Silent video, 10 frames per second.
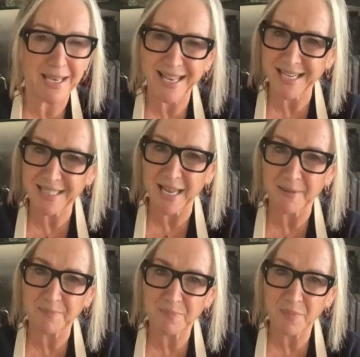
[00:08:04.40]

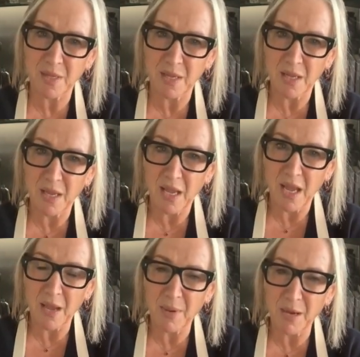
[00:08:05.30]
polenta.
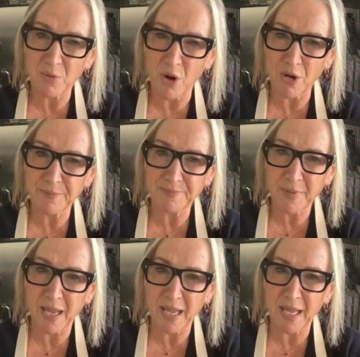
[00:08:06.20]
Am I
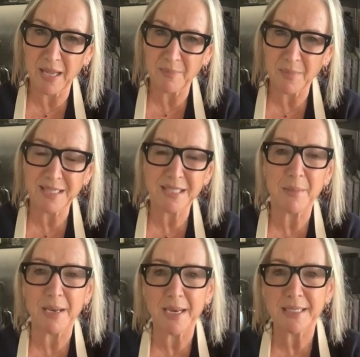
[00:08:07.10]
wrong? Can
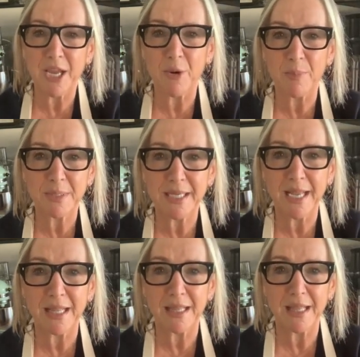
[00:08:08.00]
someone tell
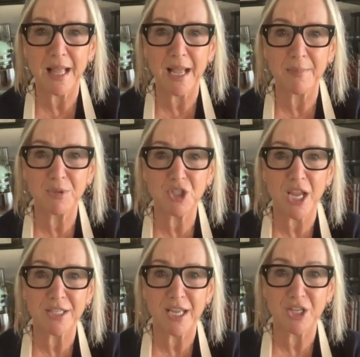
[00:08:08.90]

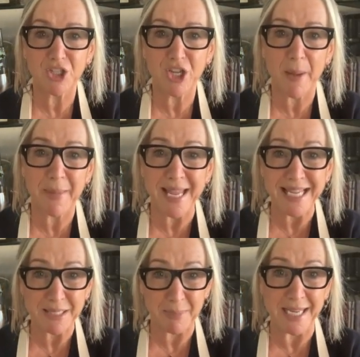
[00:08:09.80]
Shazza
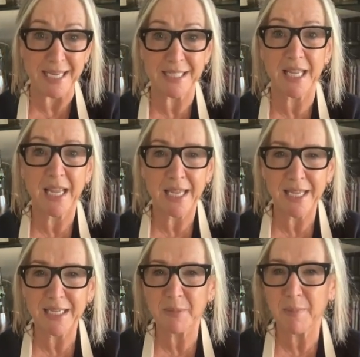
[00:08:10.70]
Chapeeks, please,
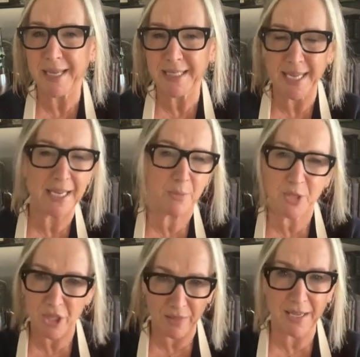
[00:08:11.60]
is
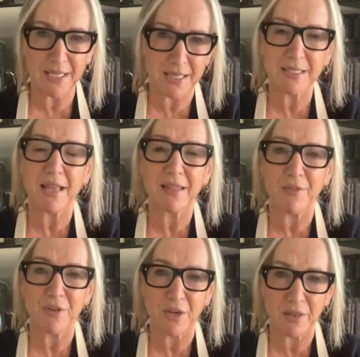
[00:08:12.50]
maizena, which I think is a
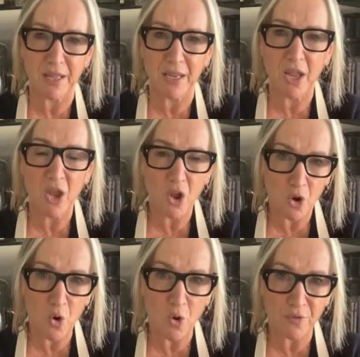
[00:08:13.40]
South African thing,
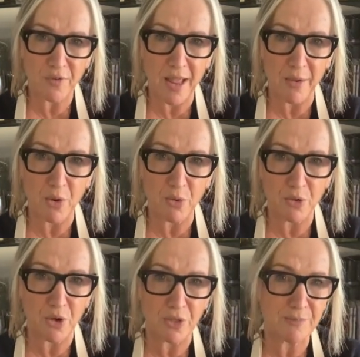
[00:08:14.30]
corn flour
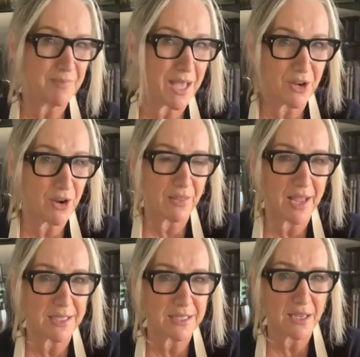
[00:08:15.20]
or not? I don't
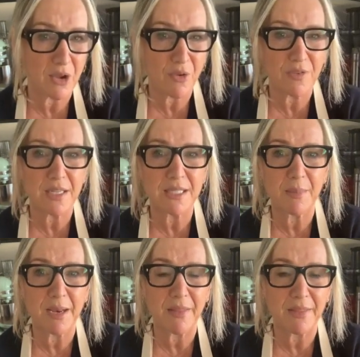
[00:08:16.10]
know the answer. Hopefully
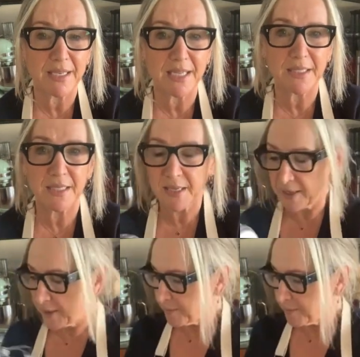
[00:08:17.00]
someone out there does.